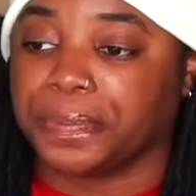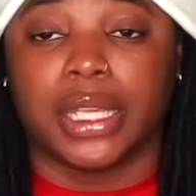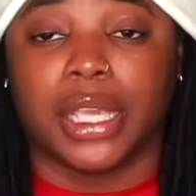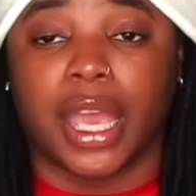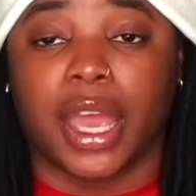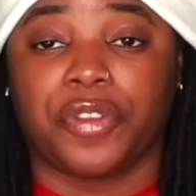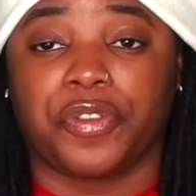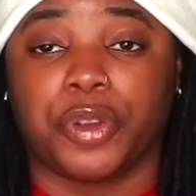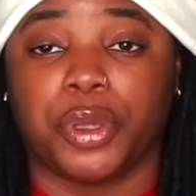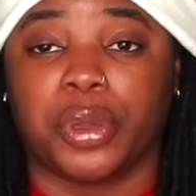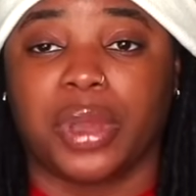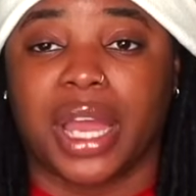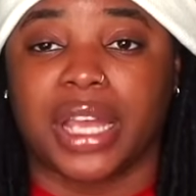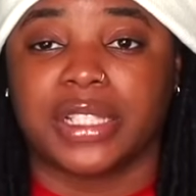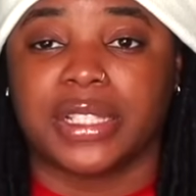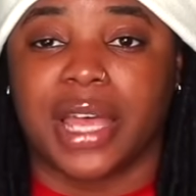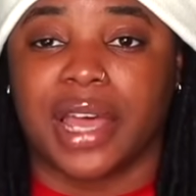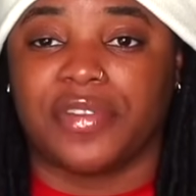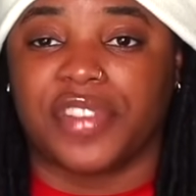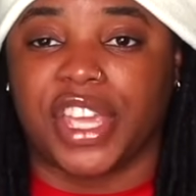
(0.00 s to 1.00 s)
Yeah, for you
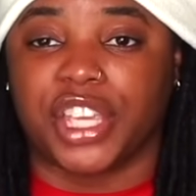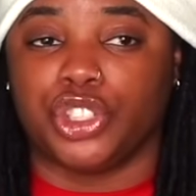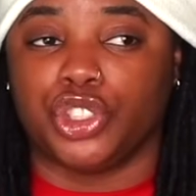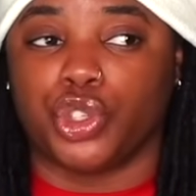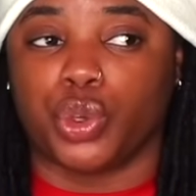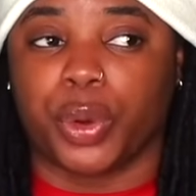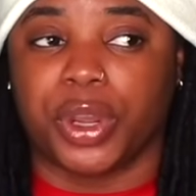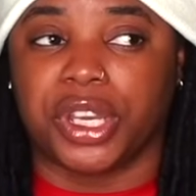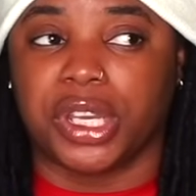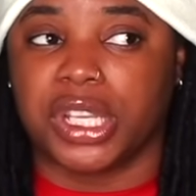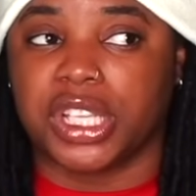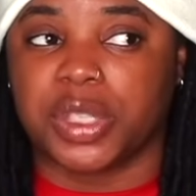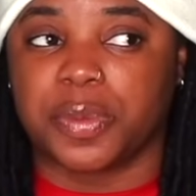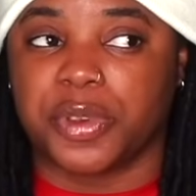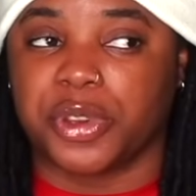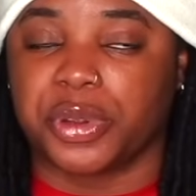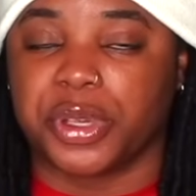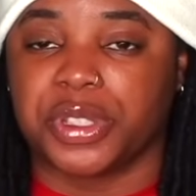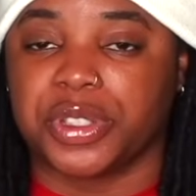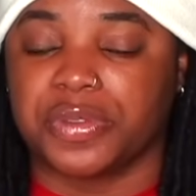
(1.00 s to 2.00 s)
guys to have a joined
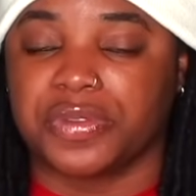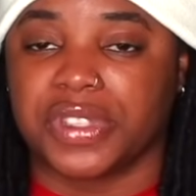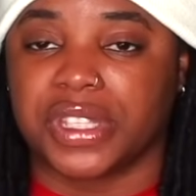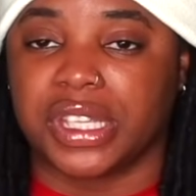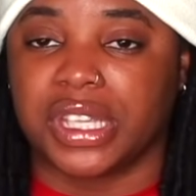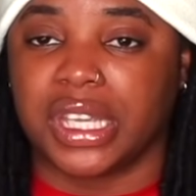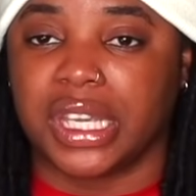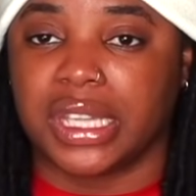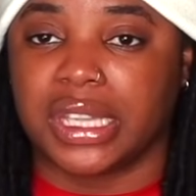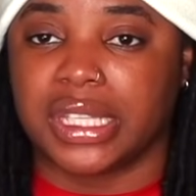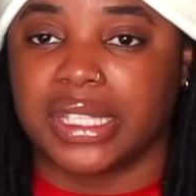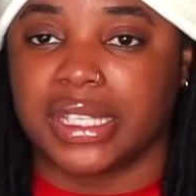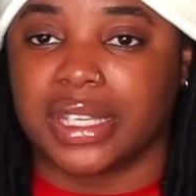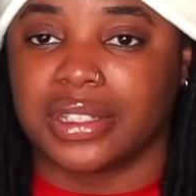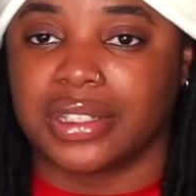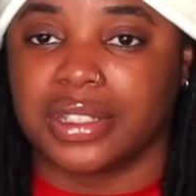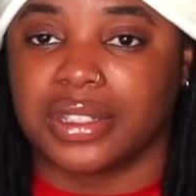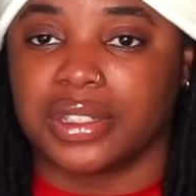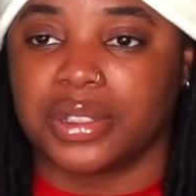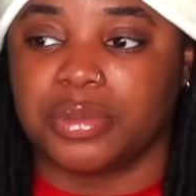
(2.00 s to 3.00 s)
experience of seeing this
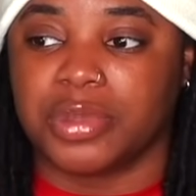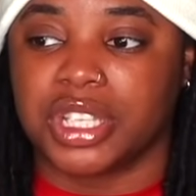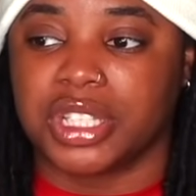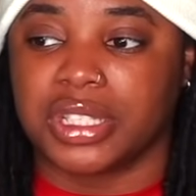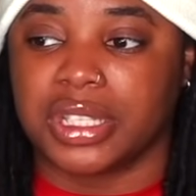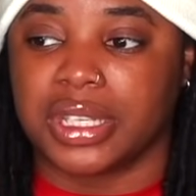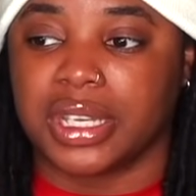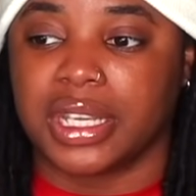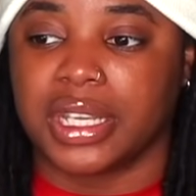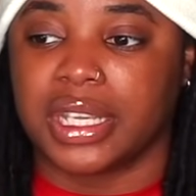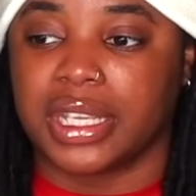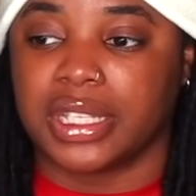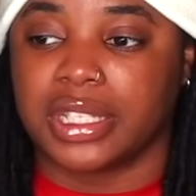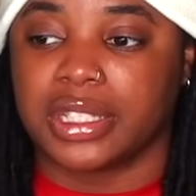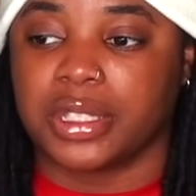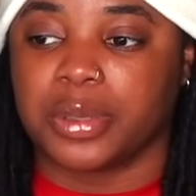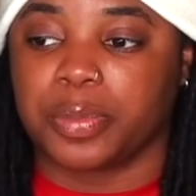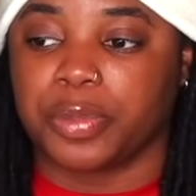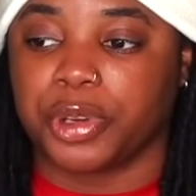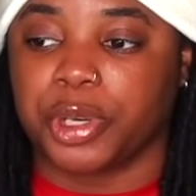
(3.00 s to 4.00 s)
entity means
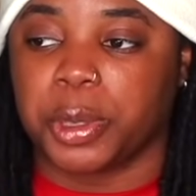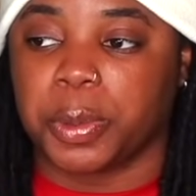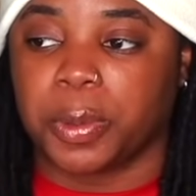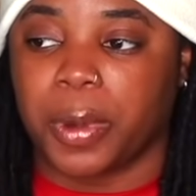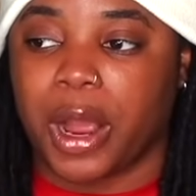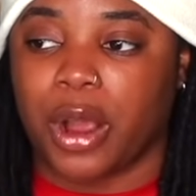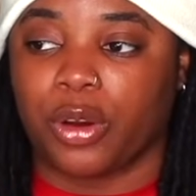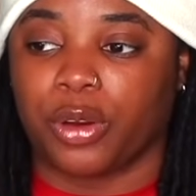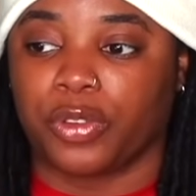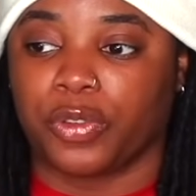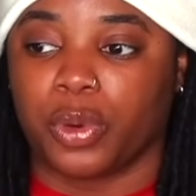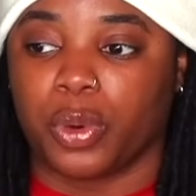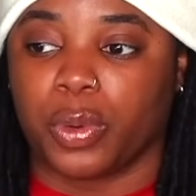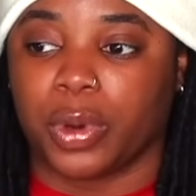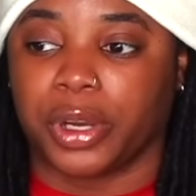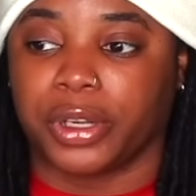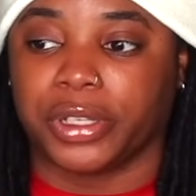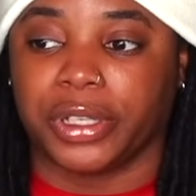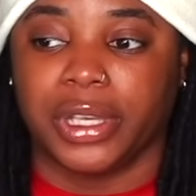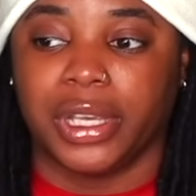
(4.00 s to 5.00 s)
it's a pretty powerful
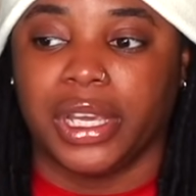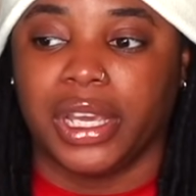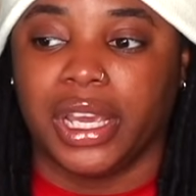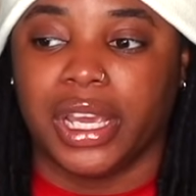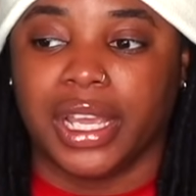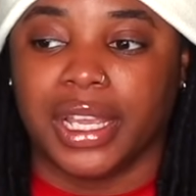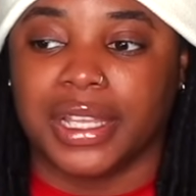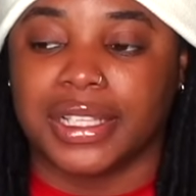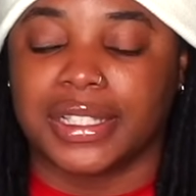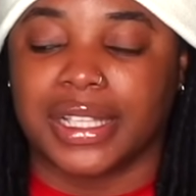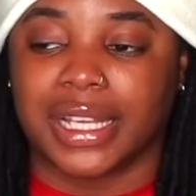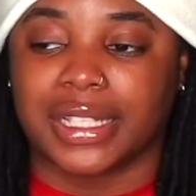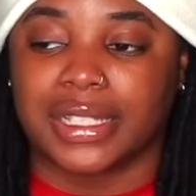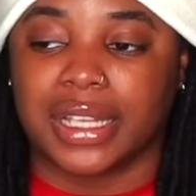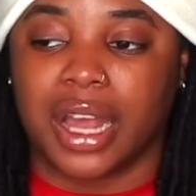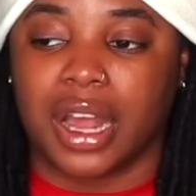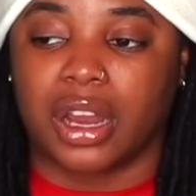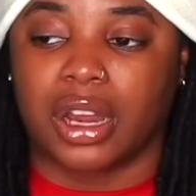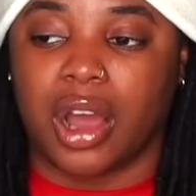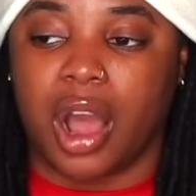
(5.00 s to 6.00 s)
one, because that's
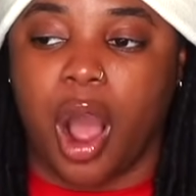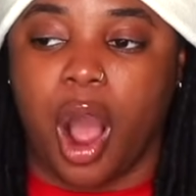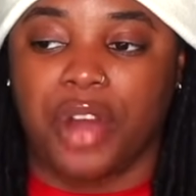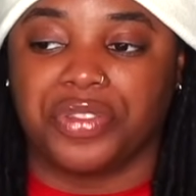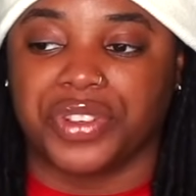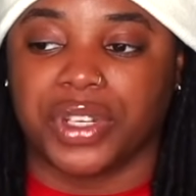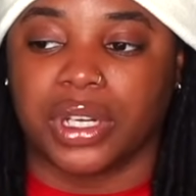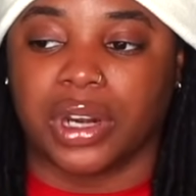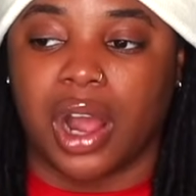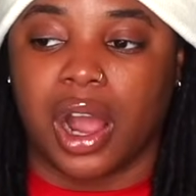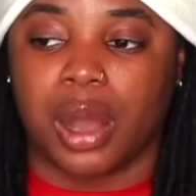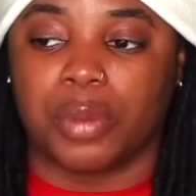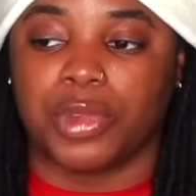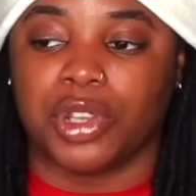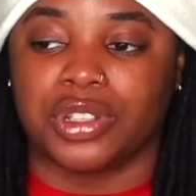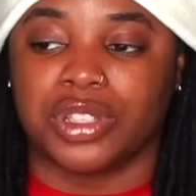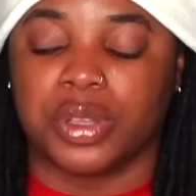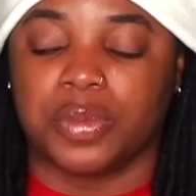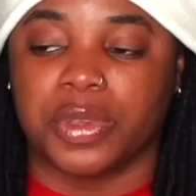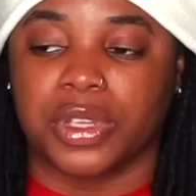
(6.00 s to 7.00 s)
not often
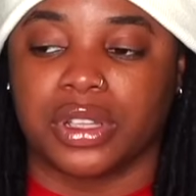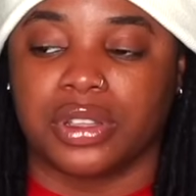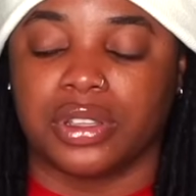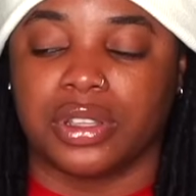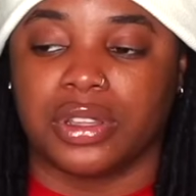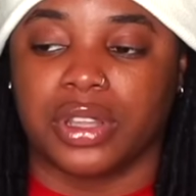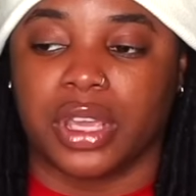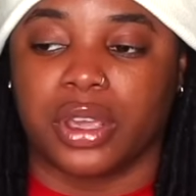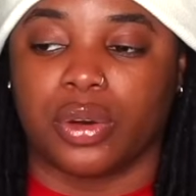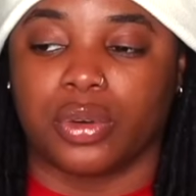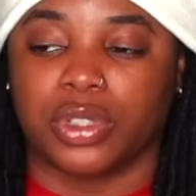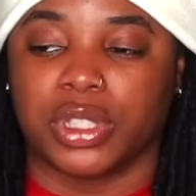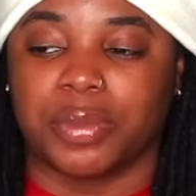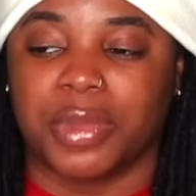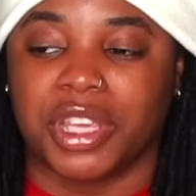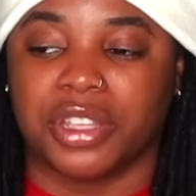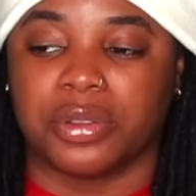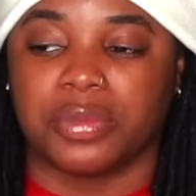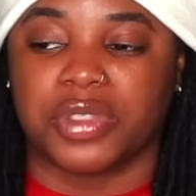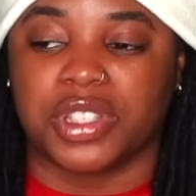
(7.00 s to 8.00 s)
common. Typically, they only
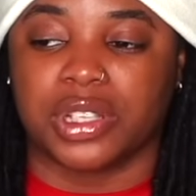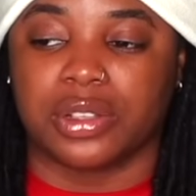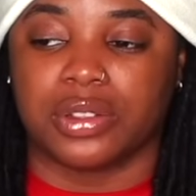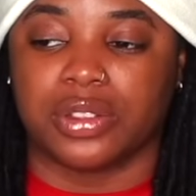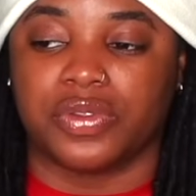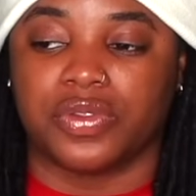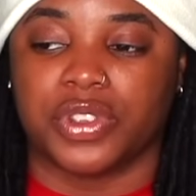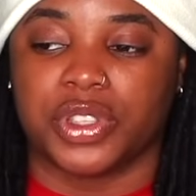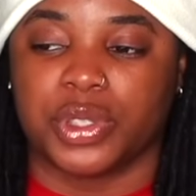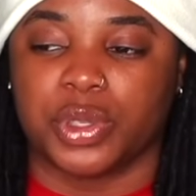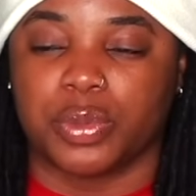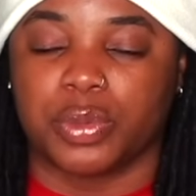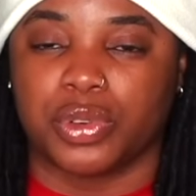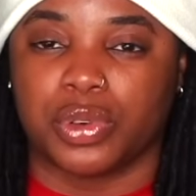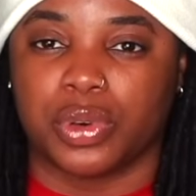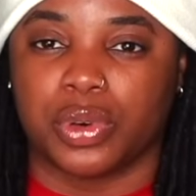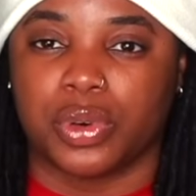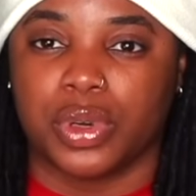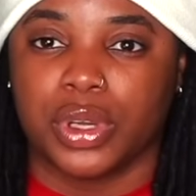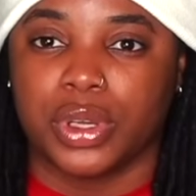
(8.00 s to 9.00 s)
make themselves
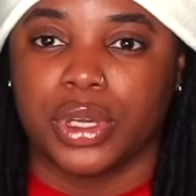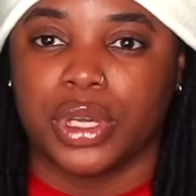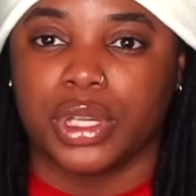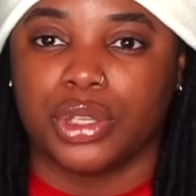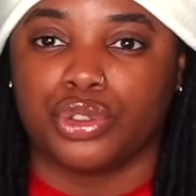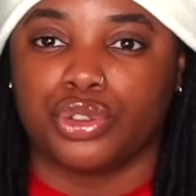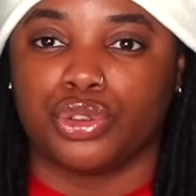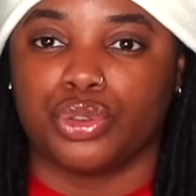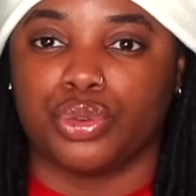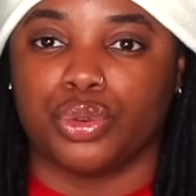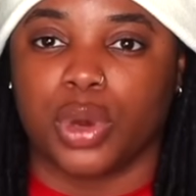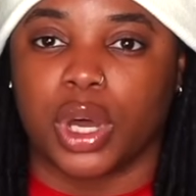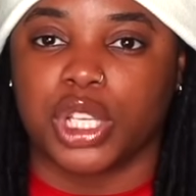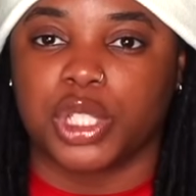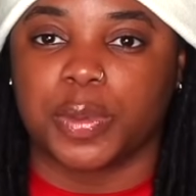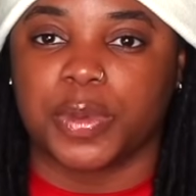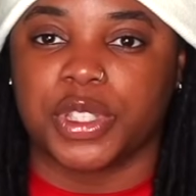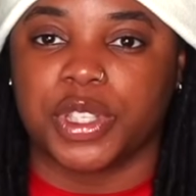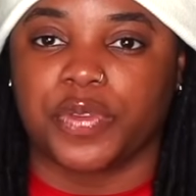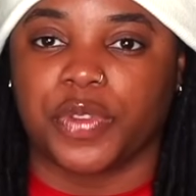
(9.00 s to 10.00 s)
visible to a
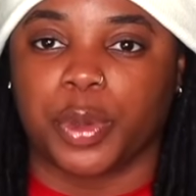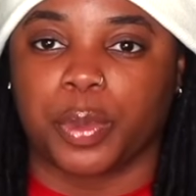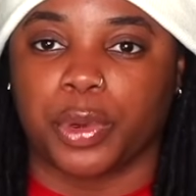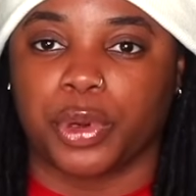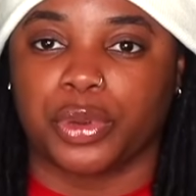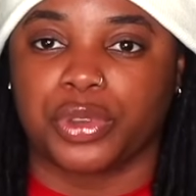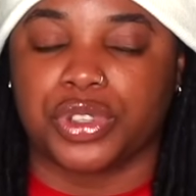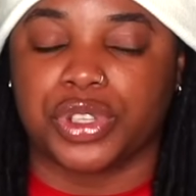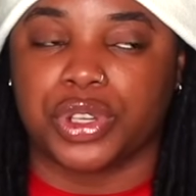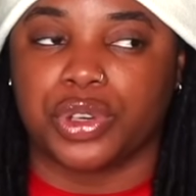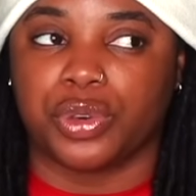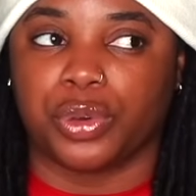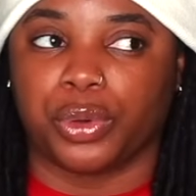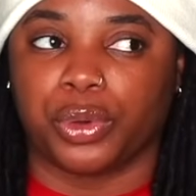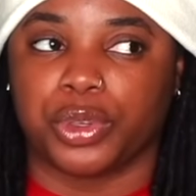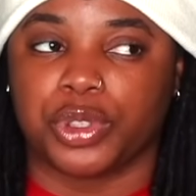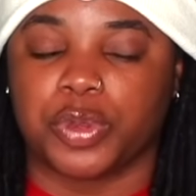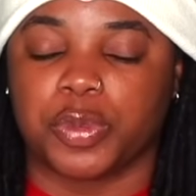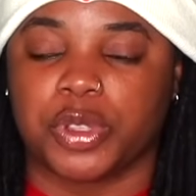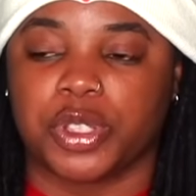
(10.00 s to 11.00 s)
specific person or
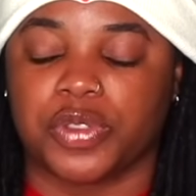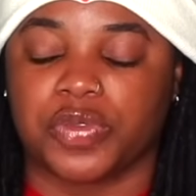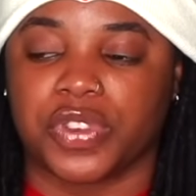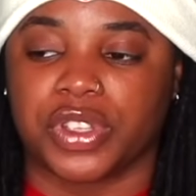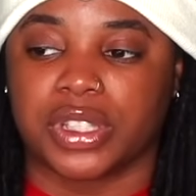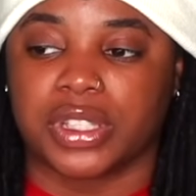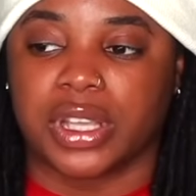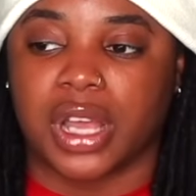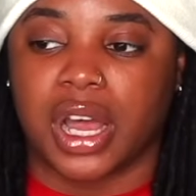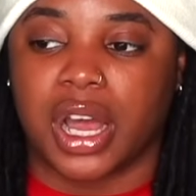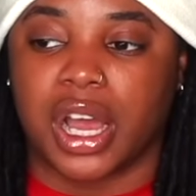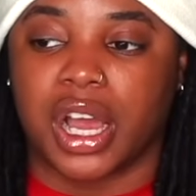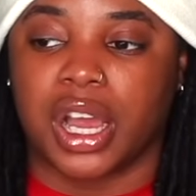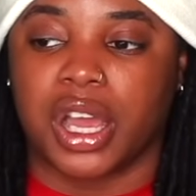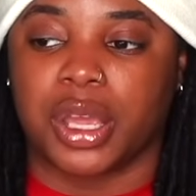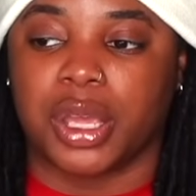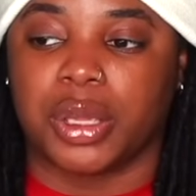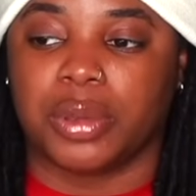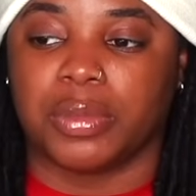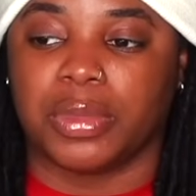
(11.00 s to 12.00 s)
during a specific
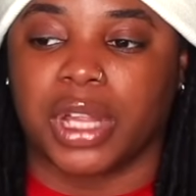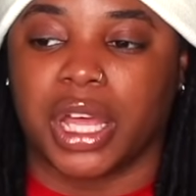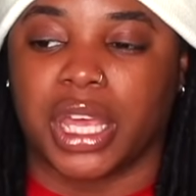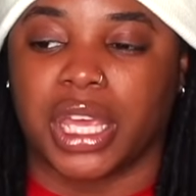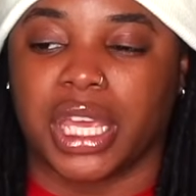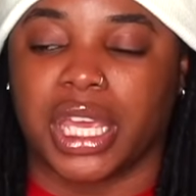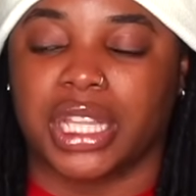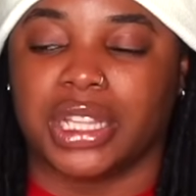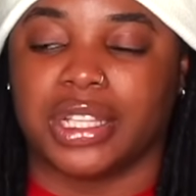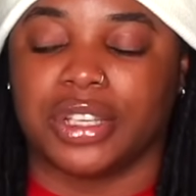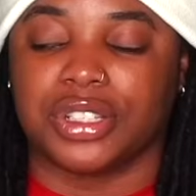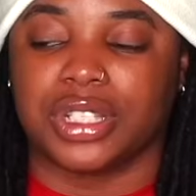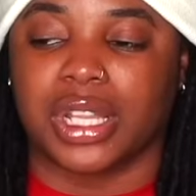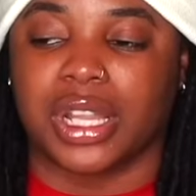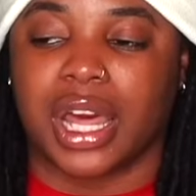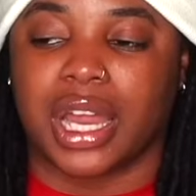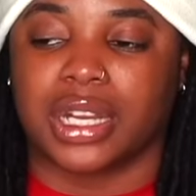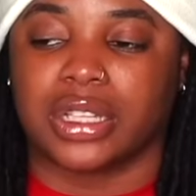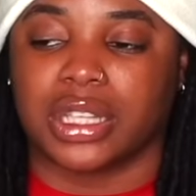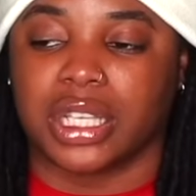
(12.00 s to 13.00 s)
time. There's a
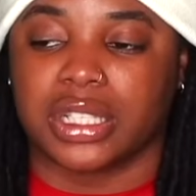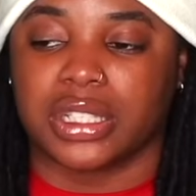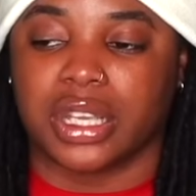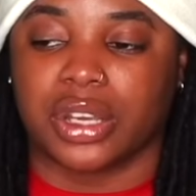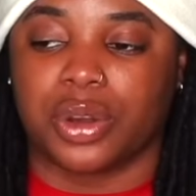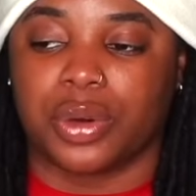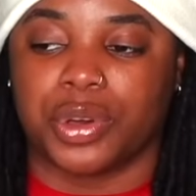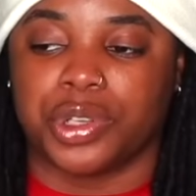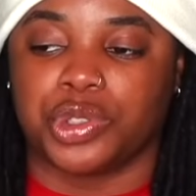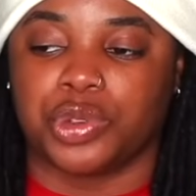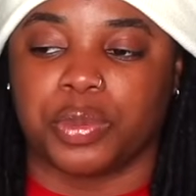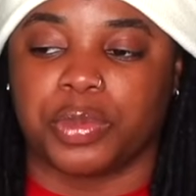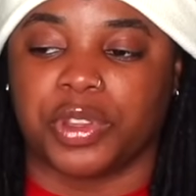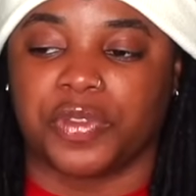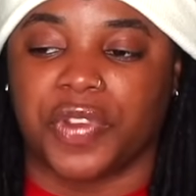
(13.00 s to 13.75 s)
lot of things that go into it.